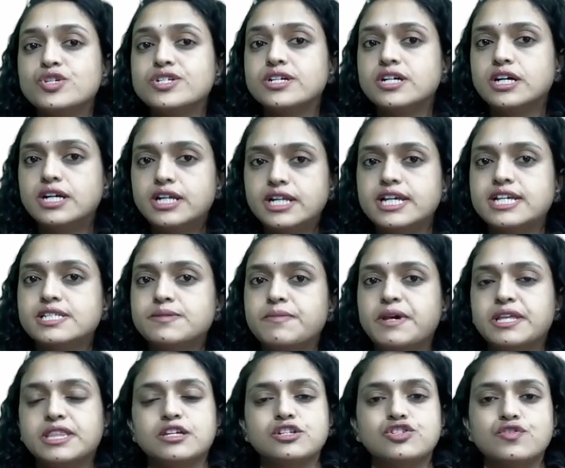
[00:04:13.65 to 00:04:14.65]
earliest
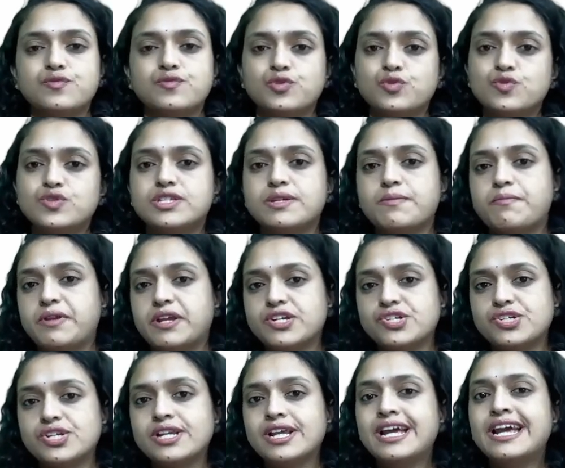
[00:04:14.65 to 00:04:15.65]
methods of tooth
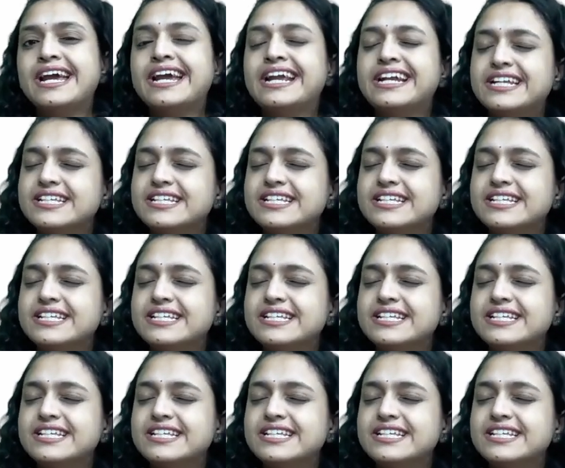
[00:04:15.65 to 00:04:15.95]
separation. It